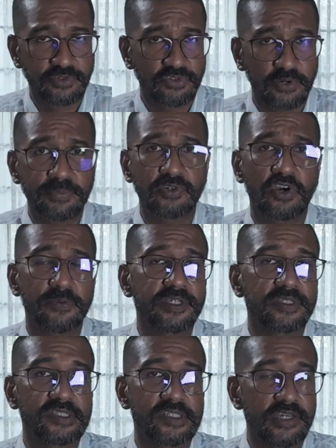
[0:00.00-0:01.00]
drop a
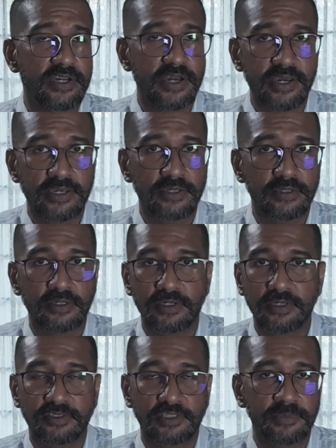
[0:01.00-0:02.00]
comment, say hi,
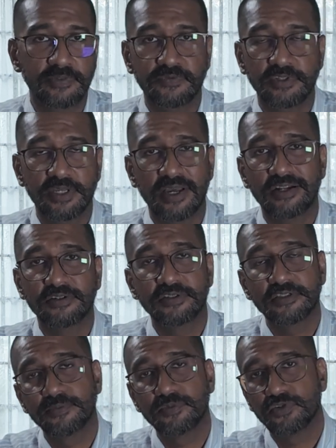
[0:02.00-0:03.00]
something for the
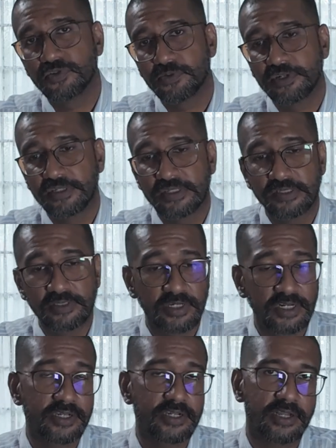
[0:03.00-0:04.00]
algorithm. You know what it is.
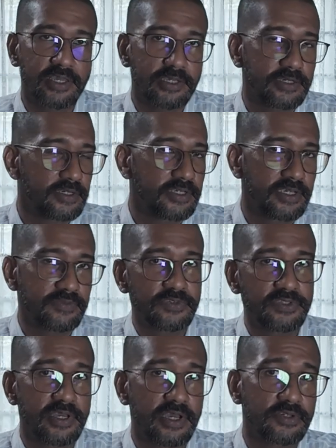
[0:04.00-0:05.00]
Click like again
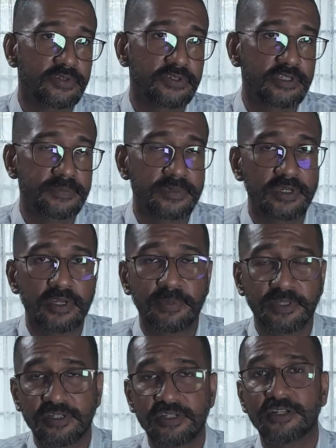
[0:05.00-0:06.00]
for the algorithm.
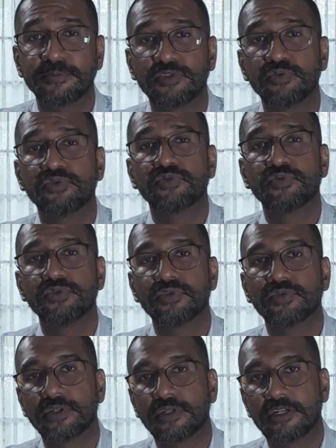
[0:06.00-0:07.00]
But that helps you too. You
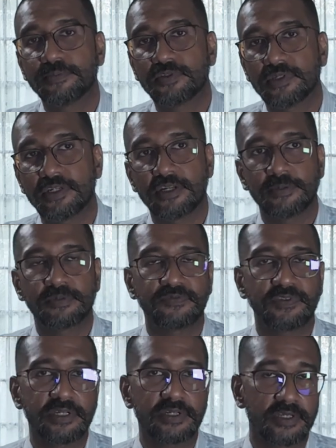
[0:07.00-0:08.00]
know, it helps
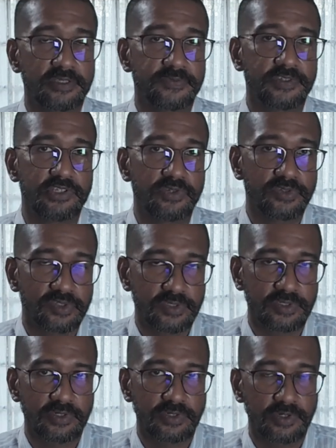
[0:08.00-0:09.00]
find other
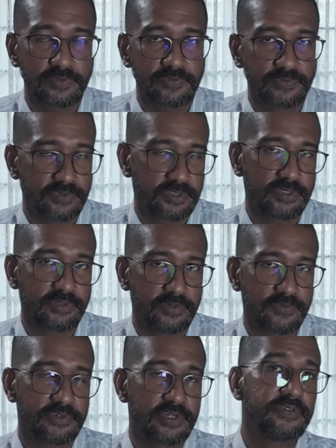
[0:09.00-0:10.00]
videos
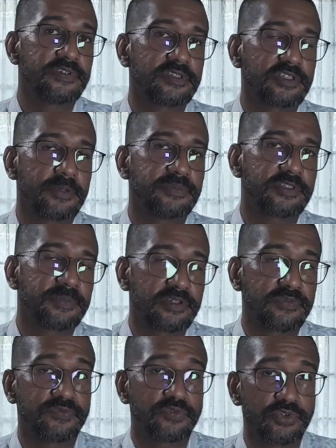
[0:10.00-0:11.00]
of relevant subject
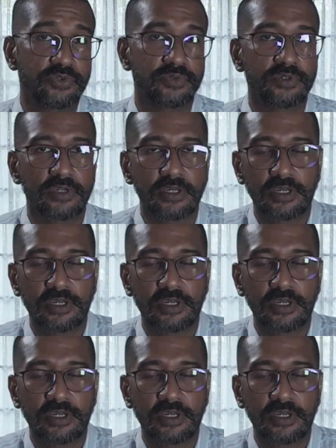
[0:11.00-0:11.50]
matter for you.